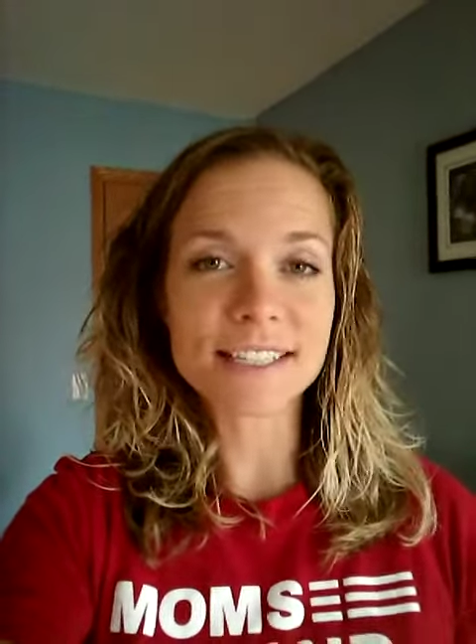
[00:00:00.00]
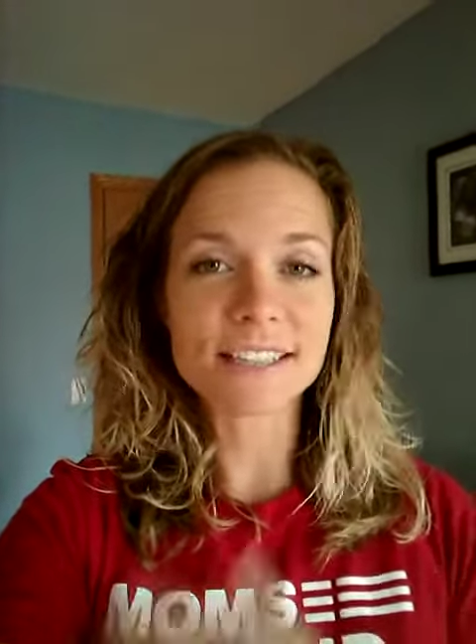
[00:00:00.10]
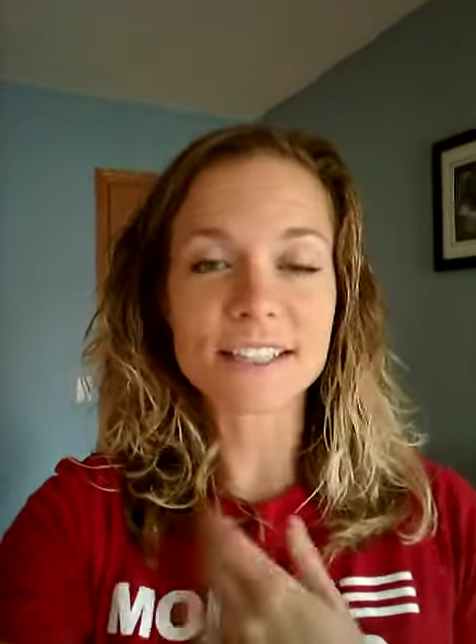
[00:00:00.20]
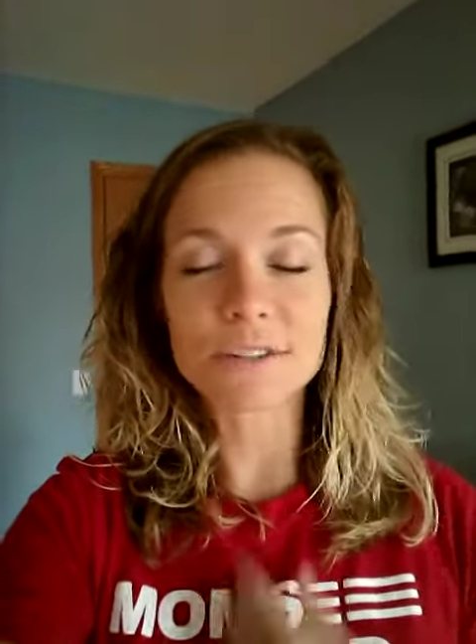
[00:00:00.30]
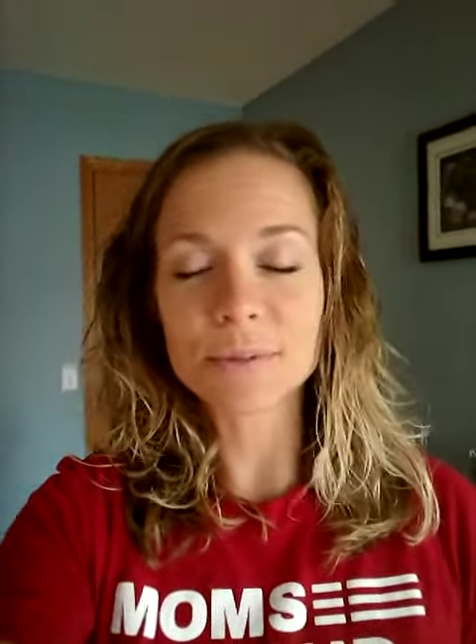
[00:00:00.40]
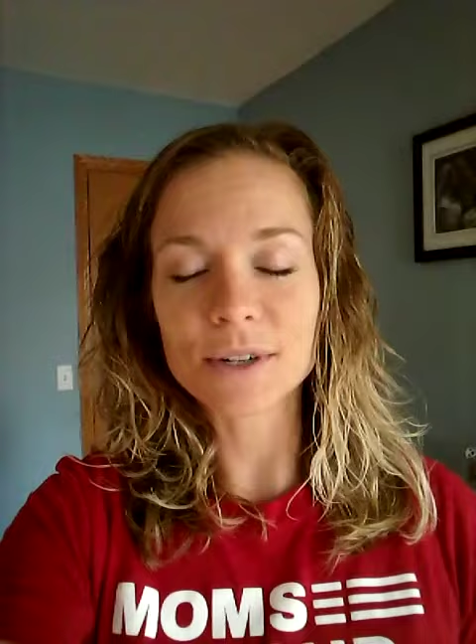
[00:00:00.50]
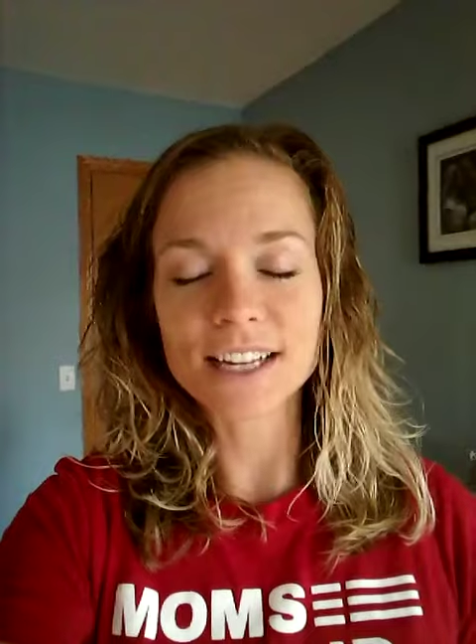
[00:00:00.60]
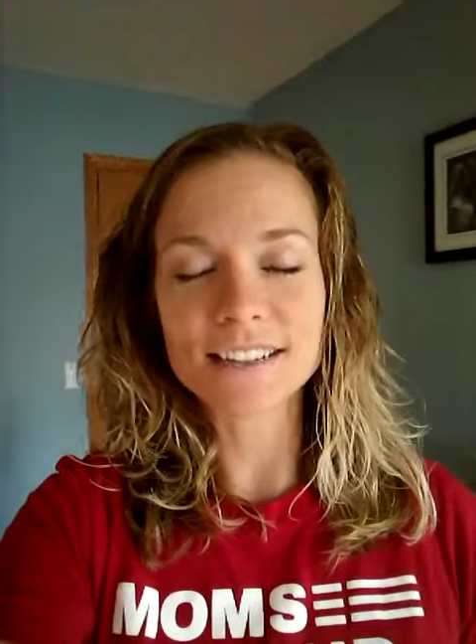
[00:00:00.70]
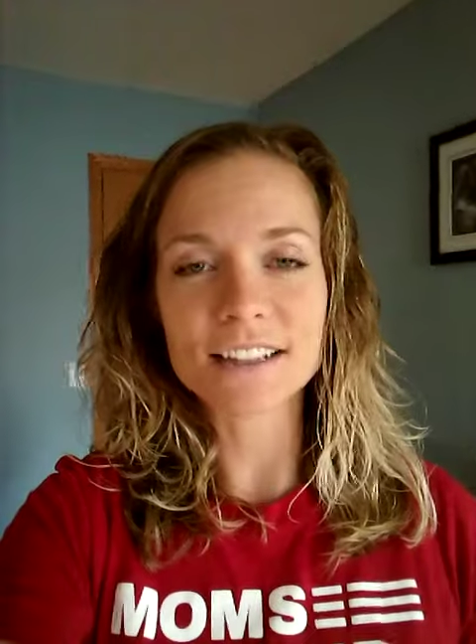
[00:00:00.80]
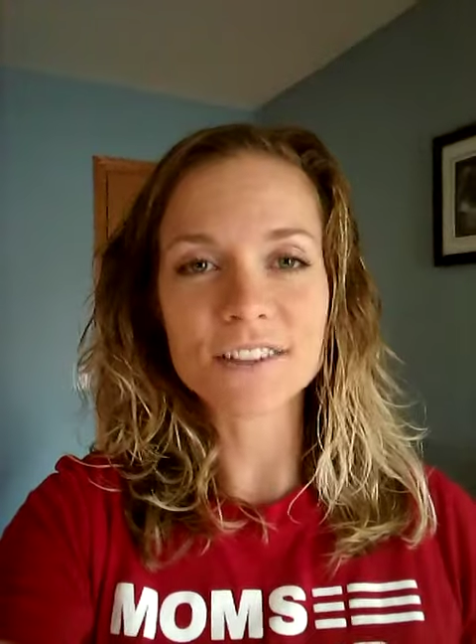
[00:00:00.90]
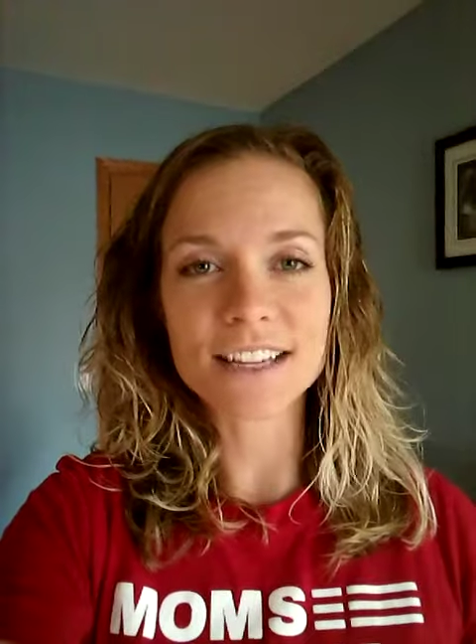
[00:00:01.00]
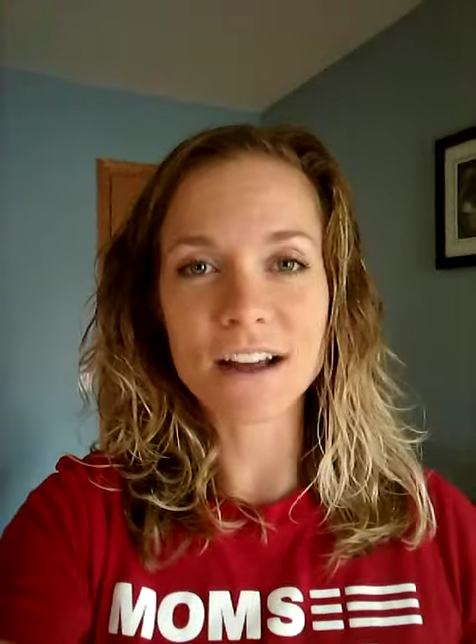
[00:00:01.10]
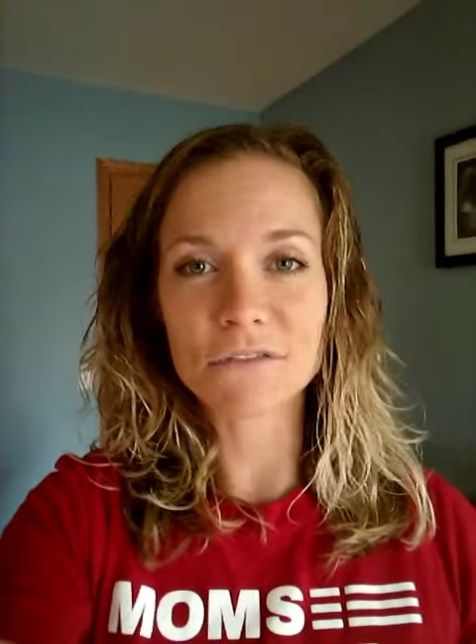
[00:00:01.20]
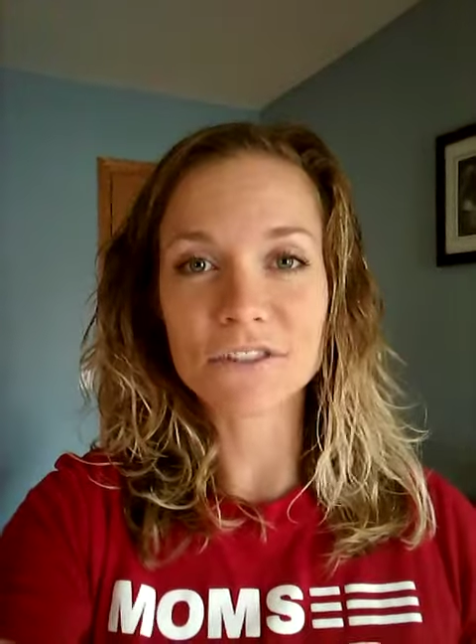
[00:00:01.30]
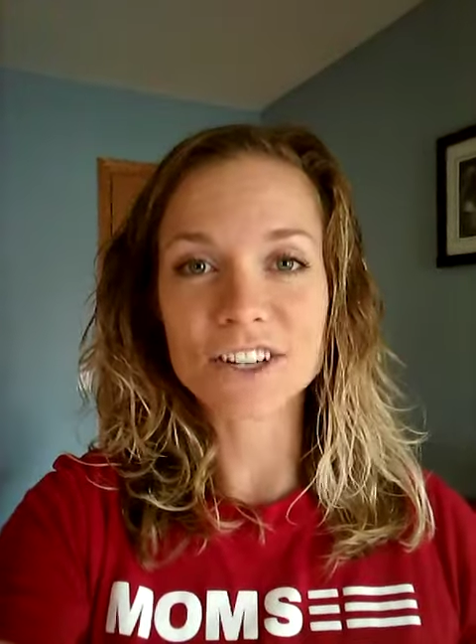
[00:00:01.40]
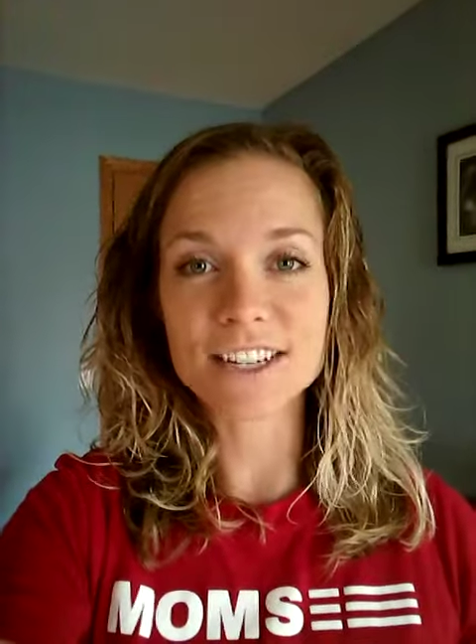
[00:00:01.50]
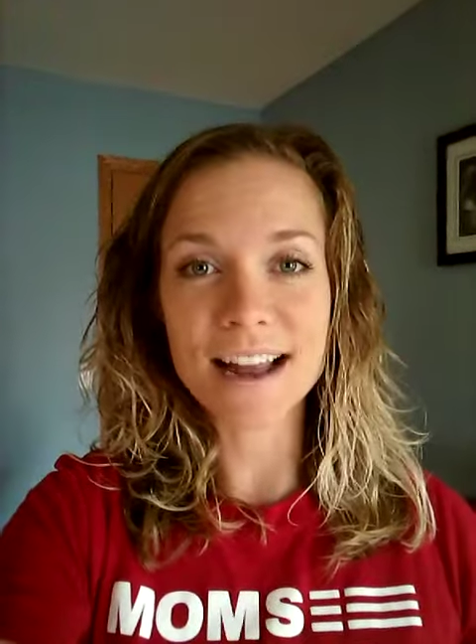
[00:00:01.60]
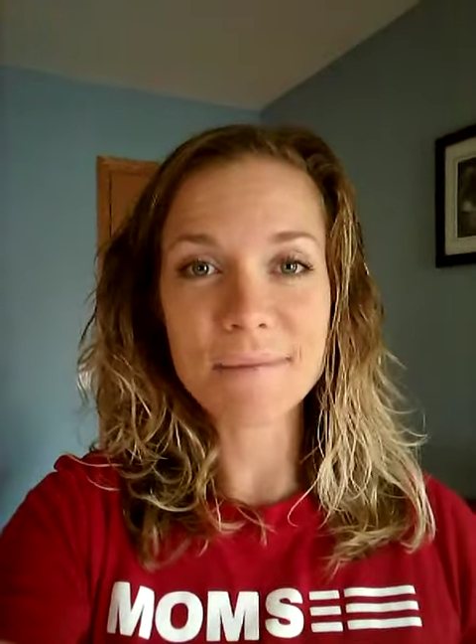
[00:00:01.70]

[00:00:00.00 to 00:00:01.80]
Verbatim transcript: As I was putting Olivia down for her nap,